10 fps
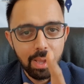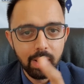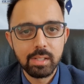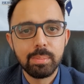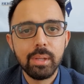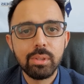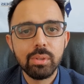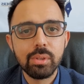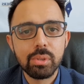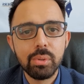I'll speak to
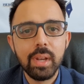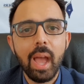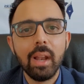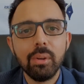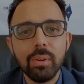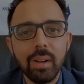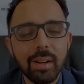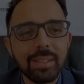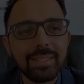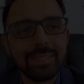you soon, and good luck.